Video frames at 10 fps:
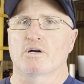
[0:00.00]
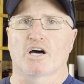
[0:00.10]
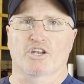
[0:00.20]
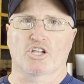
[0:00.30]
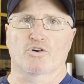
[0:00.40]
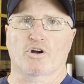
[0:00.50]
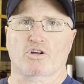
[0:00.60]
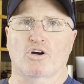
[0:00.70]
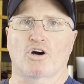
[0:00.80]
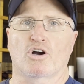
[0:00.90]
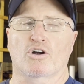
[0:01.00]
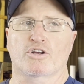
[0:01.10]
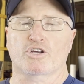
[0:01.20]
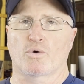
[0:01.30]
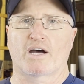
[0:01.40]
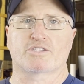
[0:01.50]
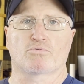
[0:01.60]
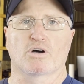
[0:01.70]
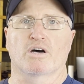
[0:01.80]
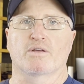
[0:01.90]
unload our car, go out to
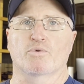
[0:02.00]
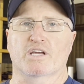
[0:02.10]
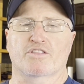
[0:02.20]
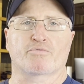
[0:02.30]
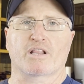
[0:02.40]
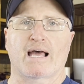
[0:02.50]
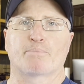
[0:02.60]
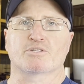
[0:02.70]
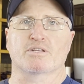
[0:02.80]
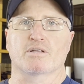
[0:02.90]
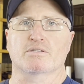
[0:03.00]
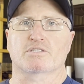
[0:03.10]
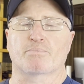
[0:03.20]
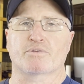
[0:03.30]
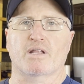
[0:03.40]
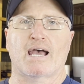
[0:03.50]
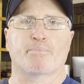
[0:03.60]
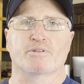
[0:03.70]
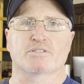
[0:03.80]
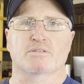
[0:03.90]
run, and we get 3 laps in and something
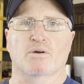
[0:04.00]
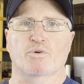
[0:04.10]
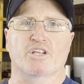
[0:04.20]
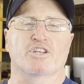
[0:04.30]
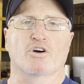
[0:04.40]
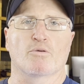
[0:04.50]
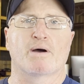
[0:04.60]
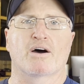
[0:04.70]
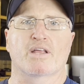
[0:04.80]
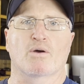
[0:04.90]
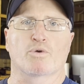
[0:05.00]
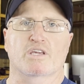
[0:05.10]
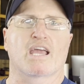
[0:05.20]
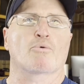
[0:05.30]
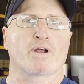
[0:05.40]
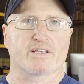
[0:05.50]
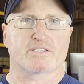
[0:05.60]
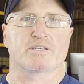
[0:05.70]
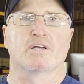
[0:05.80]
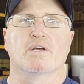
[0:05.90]
happens that we didn't know about and we can't
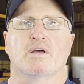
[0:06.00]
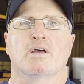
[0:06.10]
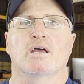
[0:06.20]
race. Yeah.